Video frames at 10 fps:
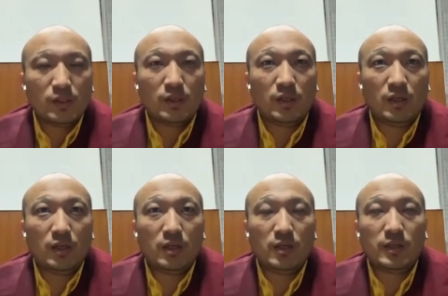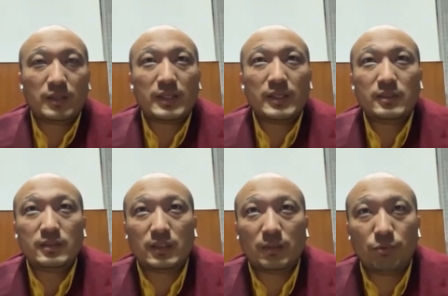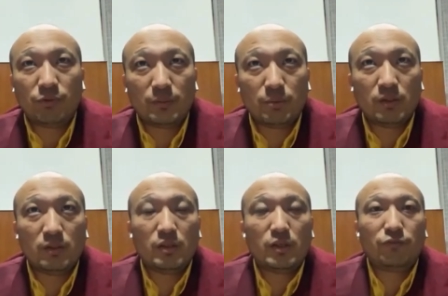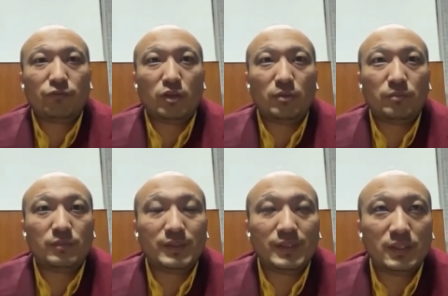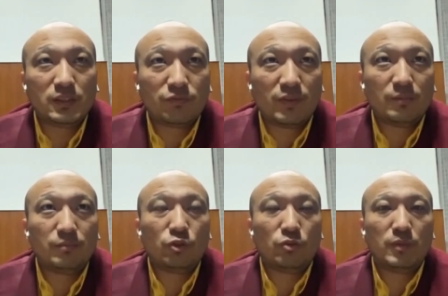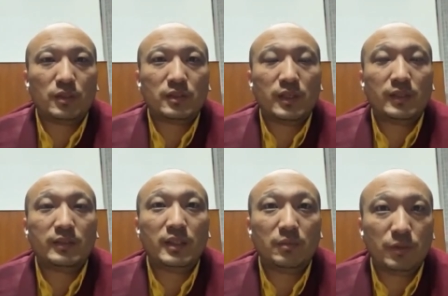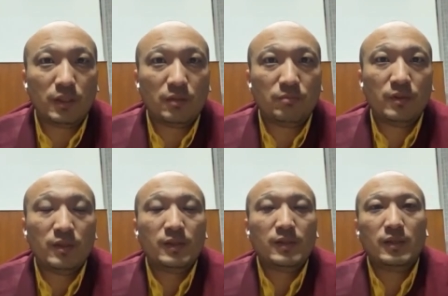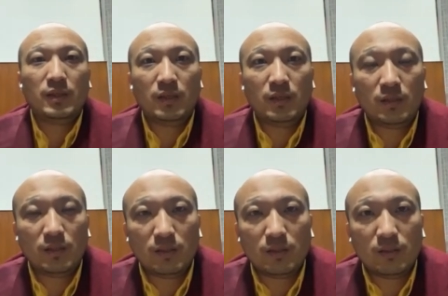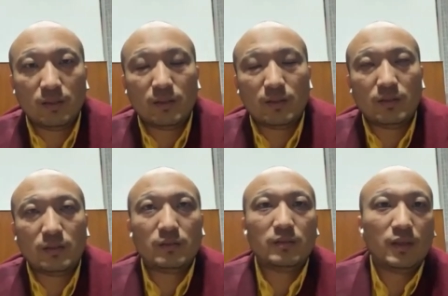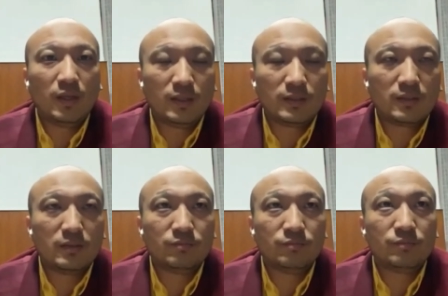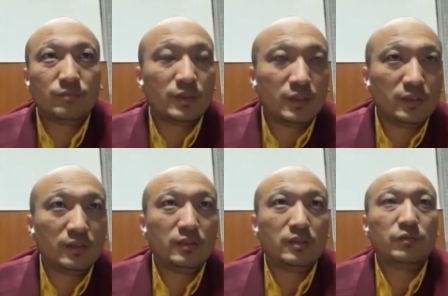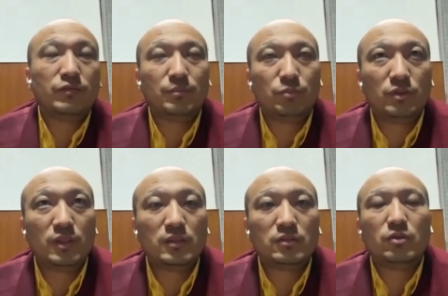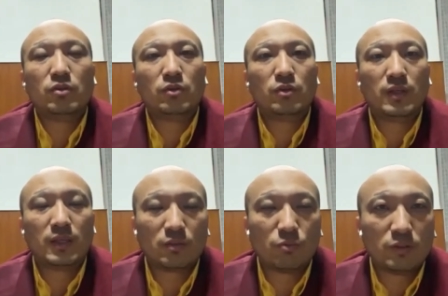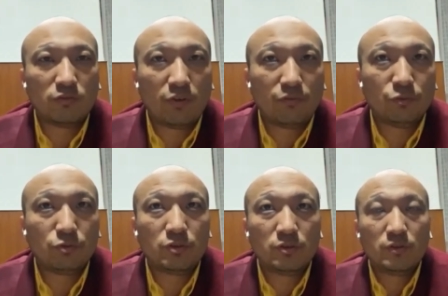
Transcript: uh, inseparable from these five dharmas, and they become uh, like mm, the five Buddhas or like the one in refuge.